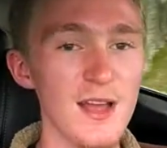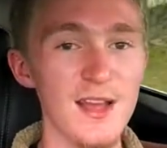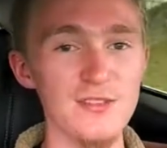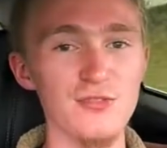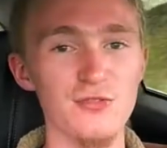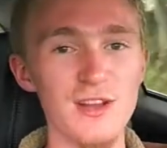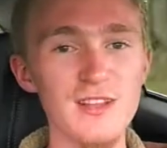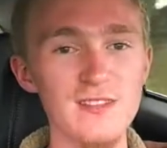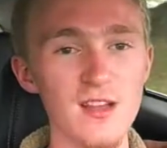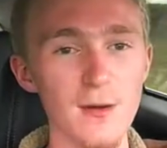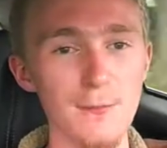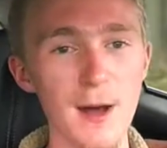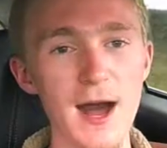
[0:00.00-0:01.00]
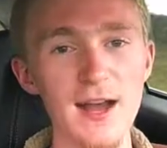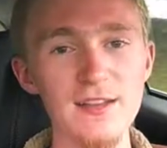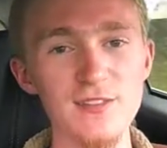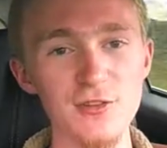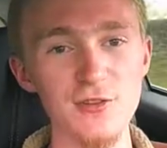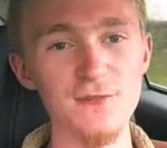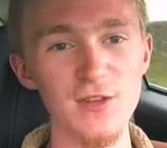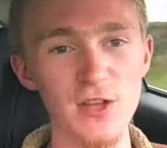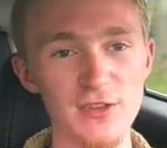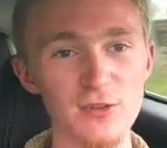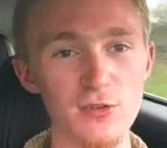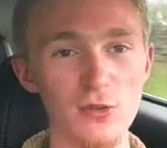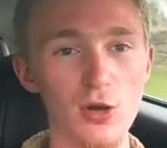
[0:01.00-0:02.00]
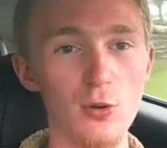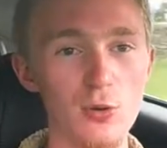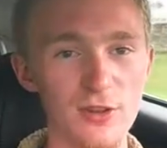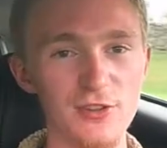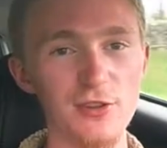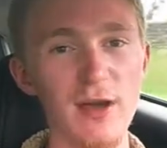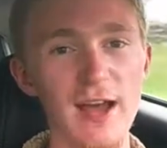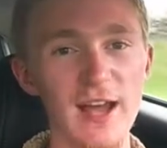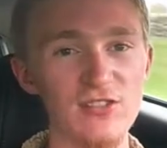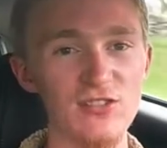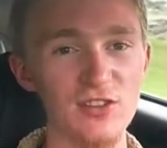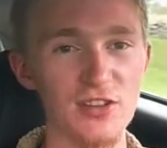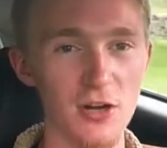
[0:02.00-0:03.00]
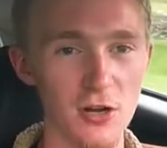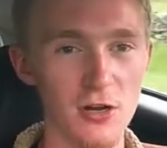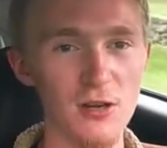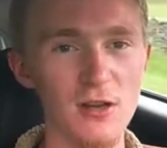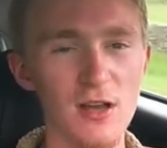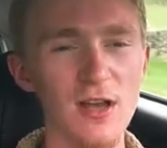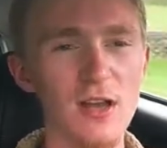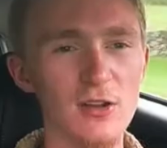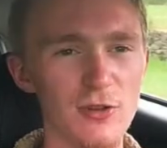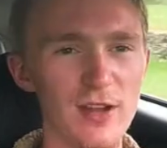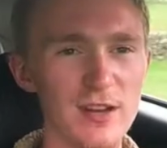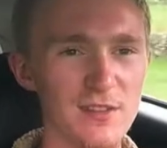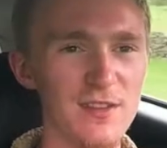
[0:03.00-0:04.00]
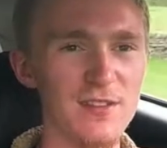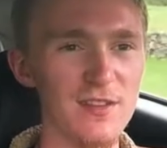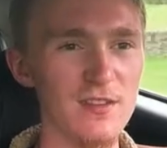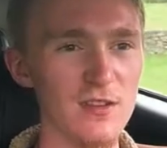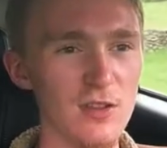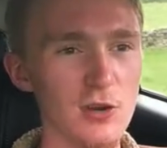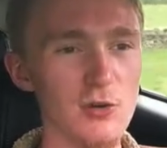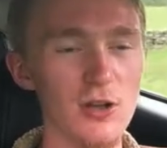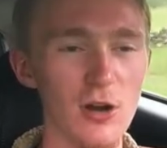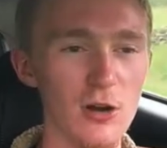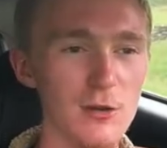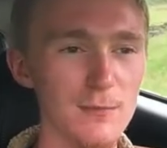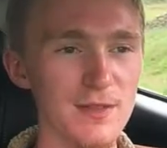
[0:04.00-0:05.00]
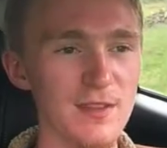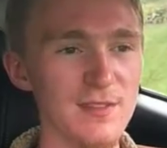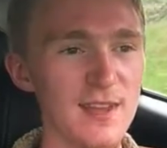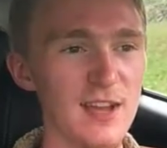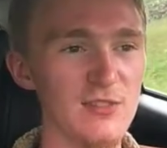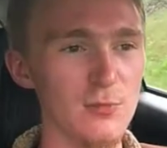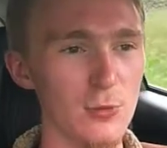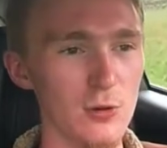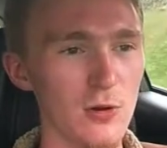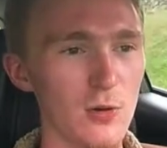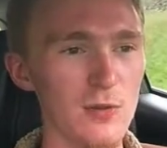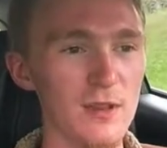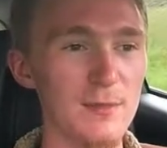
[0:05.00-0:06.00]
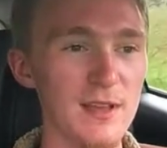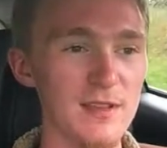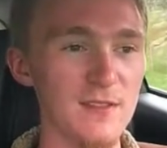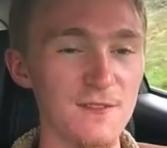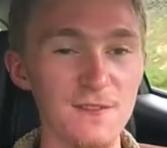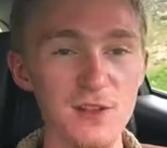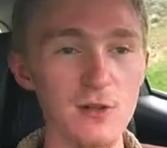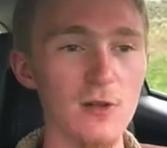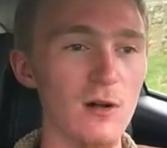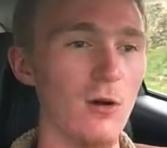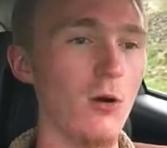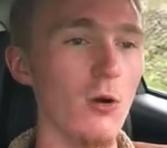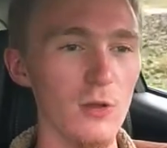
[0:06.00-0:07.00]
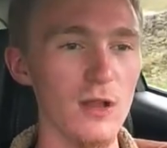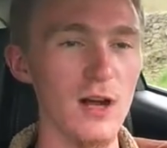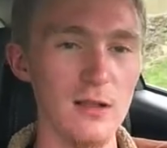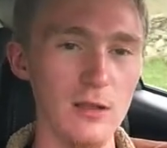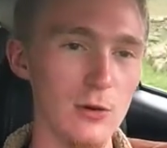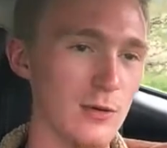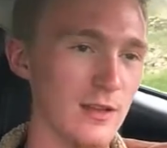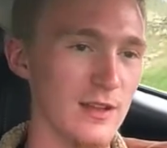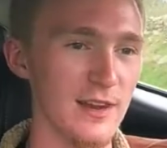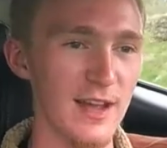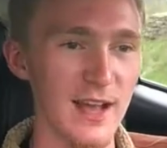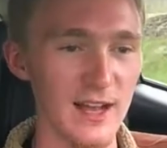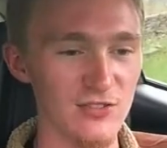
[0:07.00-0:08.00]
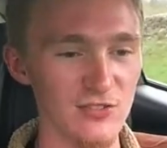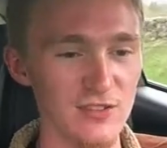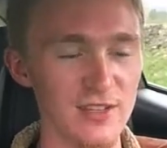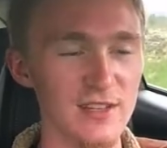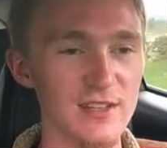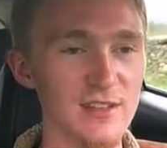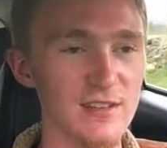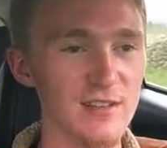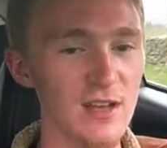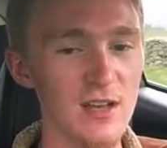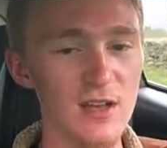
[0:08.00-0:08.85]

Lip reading: It's raised up high so you feel like you're lower than you actually are. Granted, this is a low car, but the dashboard only makes it feel a whole lot lower than it actually is.